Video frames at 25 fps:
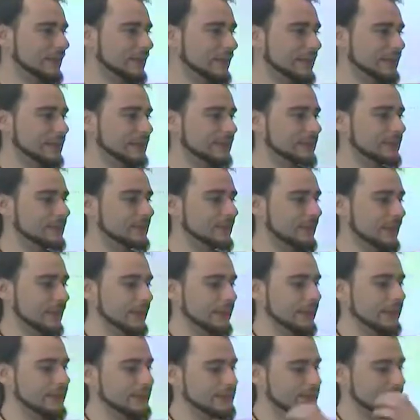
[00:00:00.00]
And they
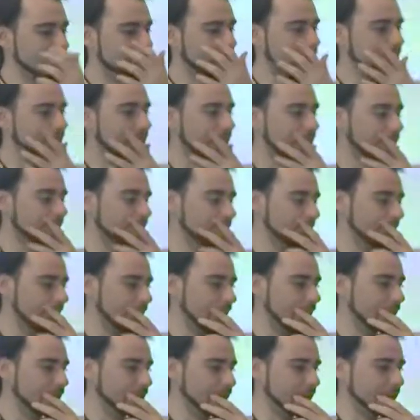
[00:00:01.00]
need some
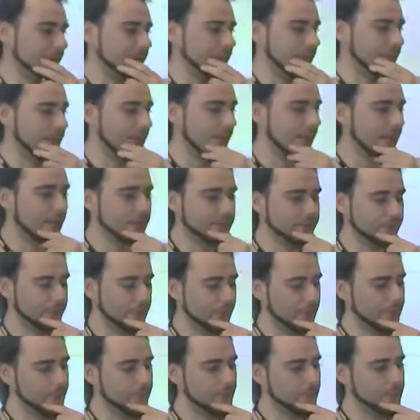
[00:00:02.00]
clarification. Yeah,
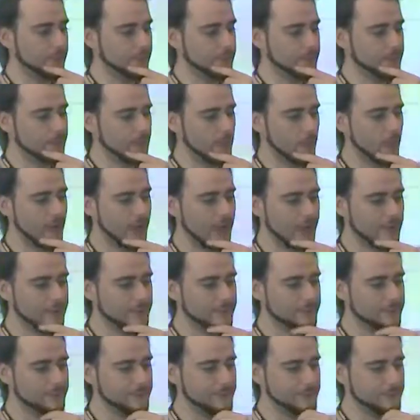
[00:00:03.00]
so we
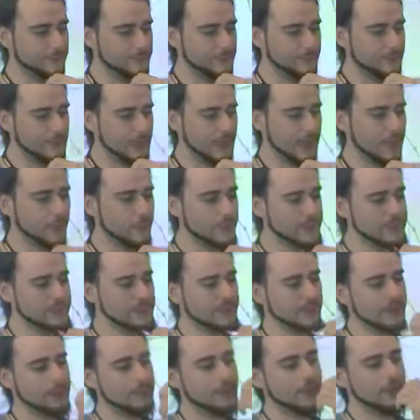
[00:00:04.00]
have, I would
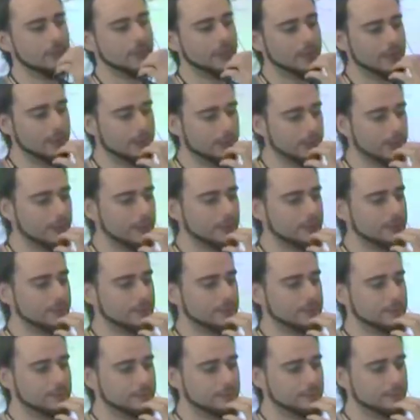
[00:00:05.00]
say maybe
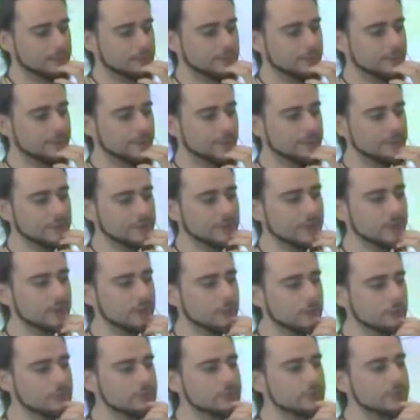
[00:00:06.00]
50
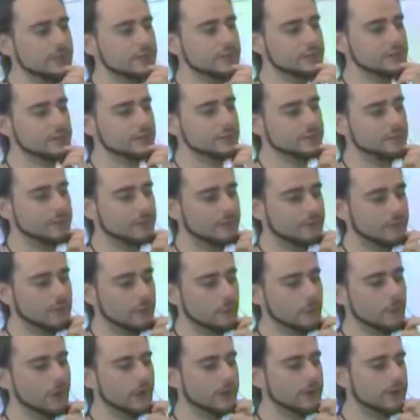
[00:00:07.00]
users,
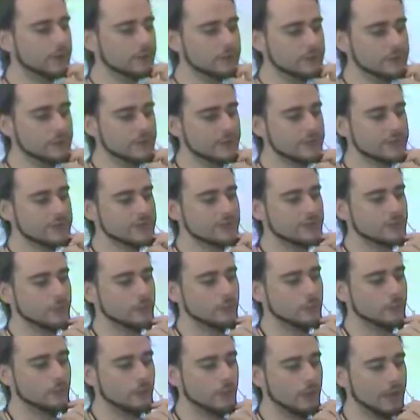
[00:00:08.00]
51 users
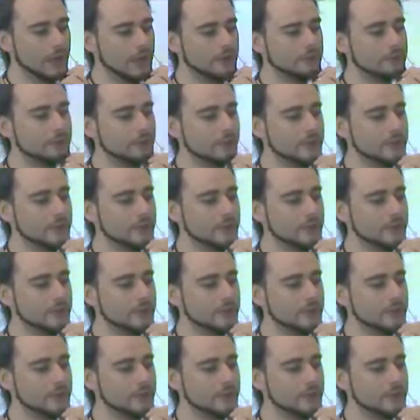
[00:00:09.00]
who have